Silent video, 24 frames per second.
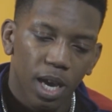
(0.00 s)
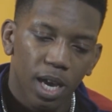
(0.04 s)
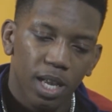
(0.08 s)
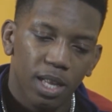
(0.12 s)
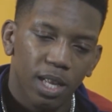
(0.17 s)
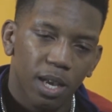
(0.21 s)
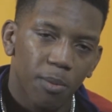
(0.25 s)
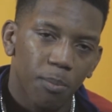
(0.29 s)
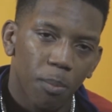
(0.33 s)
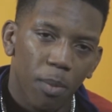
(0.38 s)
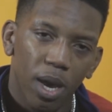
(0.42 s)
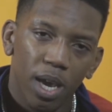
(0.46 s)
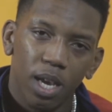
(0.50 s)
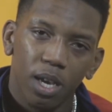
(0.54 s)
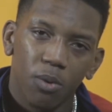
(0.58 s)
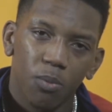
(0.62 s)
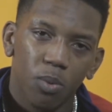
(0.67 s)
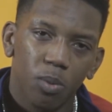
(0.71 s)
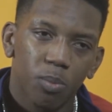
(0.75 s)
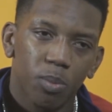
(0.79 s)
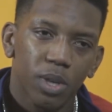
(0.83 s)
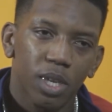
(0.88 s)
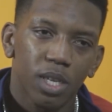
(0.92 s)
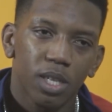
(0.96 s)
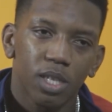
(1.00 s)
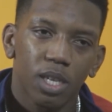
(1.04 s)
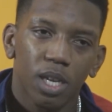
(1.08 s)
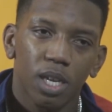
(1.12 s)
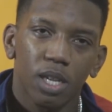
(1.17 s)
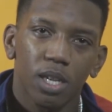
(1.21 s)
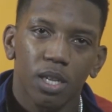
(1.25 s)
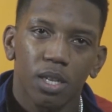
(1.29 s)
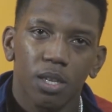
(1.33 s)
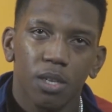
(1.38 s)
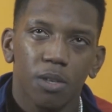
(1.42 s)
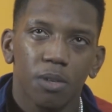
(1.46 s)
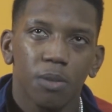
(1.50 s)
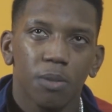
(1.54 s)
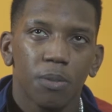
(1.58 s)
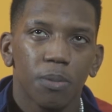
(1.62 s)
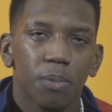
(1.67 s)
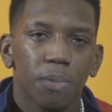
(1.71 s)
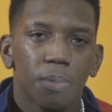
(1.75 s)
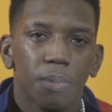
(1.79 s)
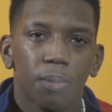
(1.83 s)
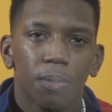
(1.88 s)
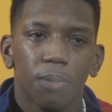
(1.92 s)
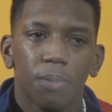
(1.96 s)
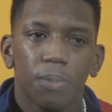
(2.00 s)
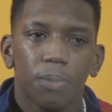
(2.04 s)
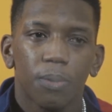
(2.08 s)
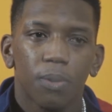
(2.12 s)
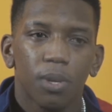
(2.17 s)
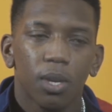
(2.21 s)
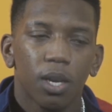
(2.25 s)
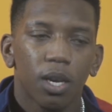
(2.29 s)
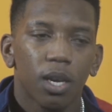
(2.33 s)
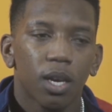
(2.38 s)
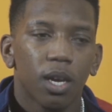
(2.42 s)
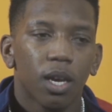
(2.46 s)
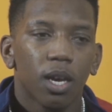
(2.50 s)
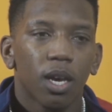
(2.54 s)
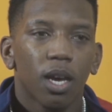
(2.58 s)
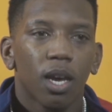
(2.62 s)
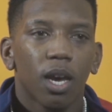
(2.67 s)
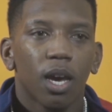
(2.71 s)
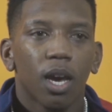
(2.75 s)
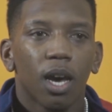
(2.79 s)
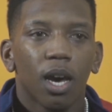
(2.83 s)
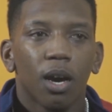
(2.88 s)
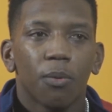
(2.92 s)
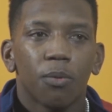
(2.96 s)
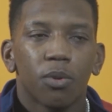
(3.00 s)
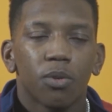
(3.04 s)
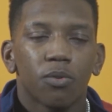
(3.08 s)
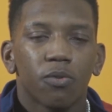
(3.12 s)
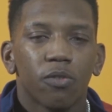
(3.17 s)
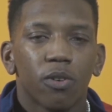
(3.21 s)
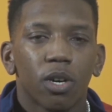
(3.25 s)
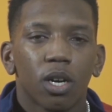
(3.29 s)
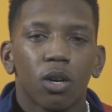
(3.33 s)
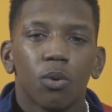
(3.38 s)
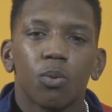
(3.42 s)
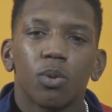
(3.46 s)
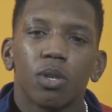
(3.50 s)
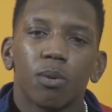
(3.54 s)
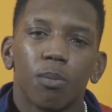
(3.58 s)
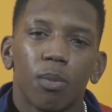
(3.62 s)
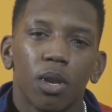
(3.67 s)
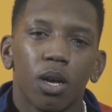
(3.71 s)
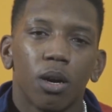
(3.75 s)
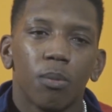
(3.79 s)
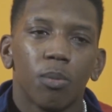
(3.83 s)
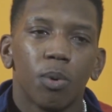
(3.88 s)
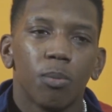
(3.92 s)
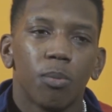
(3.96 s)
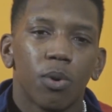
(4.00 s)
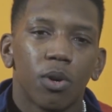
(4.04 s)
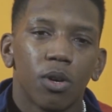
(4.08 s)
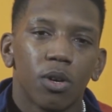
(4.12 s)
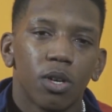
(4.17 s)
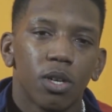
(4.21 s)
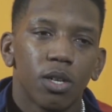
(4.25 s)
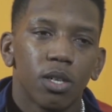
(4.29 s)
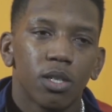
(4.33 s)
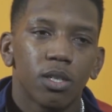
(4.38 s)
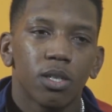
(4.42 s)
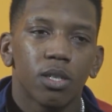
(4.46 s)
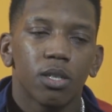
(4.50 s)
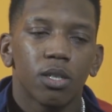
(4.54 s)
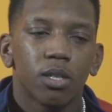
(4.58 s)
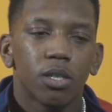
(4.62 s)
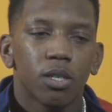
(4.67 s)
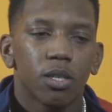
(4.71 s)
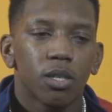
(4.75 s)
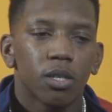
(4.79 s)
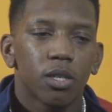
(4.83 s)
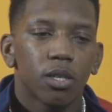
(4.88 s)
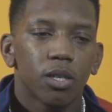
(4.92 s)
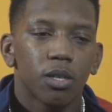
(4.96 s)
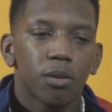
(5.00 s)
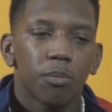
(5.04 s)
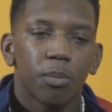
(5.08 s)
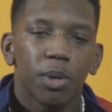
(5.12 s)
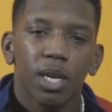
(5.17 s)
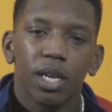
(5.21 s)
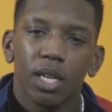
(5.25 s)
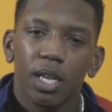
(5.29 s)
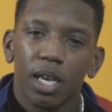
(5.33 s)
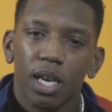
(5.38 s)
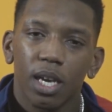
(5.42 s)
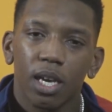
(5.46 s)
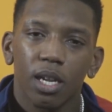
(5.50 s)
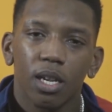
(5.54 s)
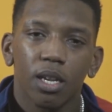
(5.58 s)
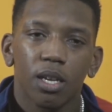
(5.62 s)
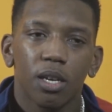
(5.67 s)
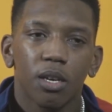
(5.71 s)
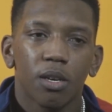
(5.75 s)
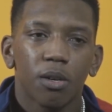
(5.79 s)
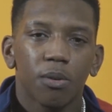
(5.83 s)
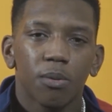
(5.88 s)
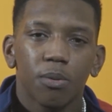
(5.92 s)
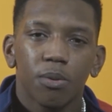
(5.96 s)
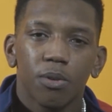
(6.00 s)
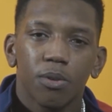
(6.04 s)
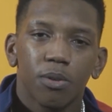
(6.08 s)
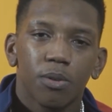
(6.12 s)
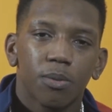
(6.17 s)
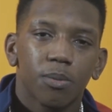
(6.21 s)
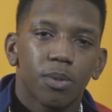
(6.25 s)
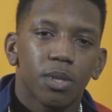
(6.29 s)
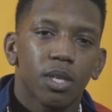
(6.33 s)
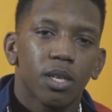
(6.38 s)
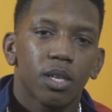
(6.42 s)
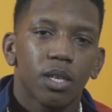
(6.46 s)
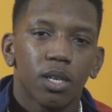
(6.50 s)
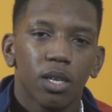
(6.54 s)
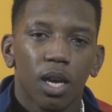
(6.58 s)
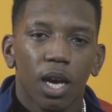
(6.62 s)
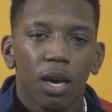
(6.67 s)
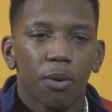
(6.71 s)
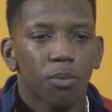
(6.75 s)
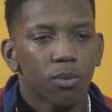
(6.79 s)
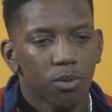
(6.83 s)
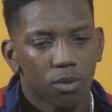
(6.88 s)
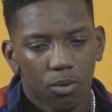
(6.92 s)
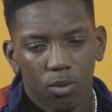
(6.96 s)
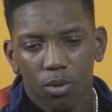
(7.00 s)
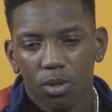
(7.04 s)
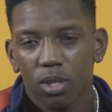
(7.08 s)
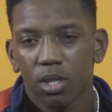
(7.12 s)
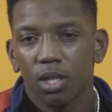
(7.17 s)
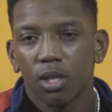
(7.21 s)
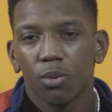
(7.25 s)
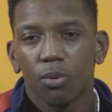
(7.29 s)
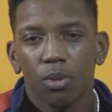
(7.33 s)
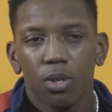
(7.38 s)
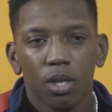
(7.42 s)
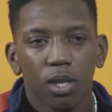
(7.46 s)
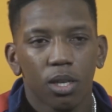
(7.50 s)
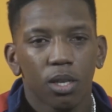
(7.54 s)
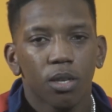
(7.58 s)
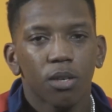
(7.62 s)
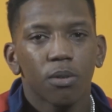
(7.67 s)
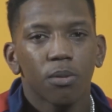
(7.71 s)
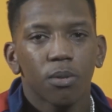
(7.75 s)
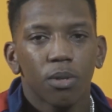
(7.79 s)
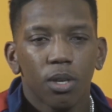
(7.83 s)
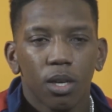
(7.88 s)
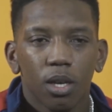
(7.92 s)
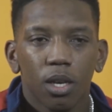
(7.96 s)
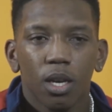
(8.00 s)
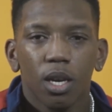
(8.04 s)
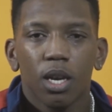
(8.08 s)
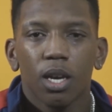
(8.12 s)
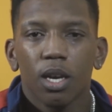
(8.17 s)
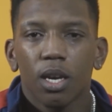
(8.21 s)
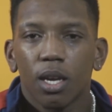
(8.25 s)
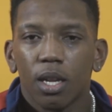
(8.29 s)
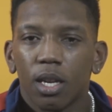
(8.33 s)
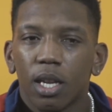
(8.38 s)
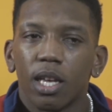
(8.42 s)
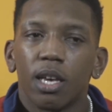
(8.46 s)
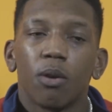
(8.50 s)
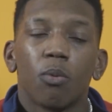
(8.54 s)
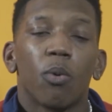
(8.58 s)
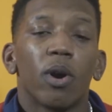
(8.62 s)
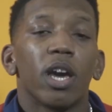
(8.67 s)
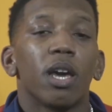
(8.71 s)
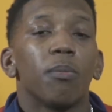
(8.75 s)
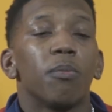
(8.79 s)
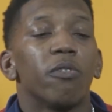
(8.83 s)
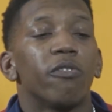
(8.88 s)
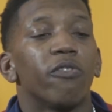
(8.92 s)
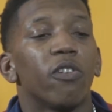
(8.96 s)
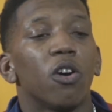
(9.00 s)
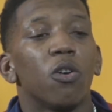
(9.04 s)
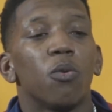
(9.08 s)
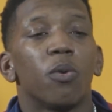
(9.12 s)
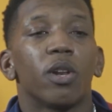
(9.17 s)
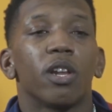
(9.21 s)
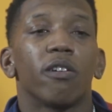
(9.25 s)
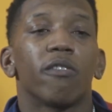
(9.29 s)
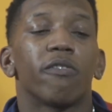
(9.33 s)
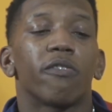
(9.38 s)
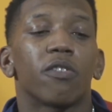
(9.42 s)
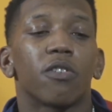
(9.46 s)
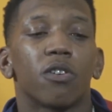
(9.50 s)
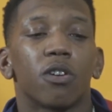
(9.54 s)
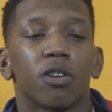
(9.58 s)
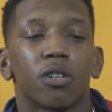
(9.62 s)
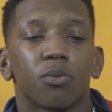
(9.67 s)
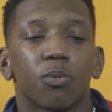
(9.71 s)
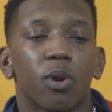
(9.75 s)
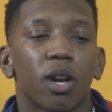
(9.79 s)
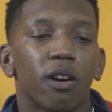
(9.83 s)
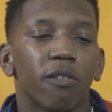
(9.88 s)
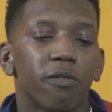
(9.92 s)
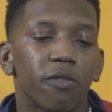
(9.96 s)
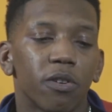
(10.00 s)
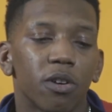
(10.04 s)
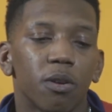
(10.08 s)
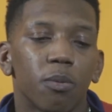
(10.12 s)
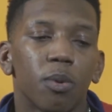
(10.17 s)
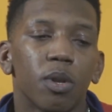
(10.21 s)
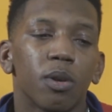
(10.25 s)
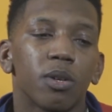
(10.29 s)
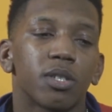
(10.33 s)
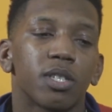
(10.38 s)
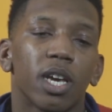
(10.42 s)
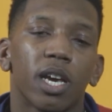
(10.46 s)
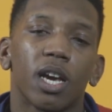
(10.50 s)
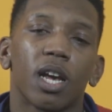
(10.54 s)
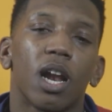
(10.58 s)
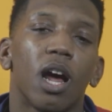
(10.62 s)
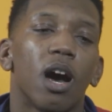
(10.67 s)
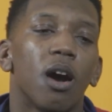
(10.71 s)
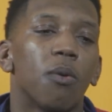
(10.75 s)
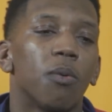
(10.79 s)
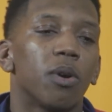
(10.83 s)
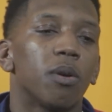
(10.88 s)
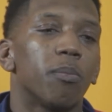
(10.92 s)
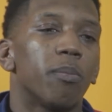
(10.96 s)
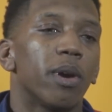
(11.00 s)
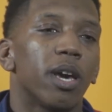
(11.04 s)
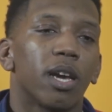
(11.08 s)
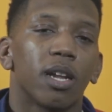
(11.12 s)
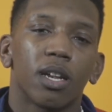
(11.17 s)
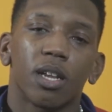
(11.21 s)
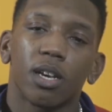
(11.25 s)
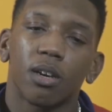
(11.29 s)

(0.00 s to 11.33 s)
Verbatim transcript: I had that main for PJ Nails. I was fucking with them Lumber Boys, uh, B Nigga Nails. You know what I'm saying? I was doing shit with them. Then way before when it first, when I first, let's take it all the way back.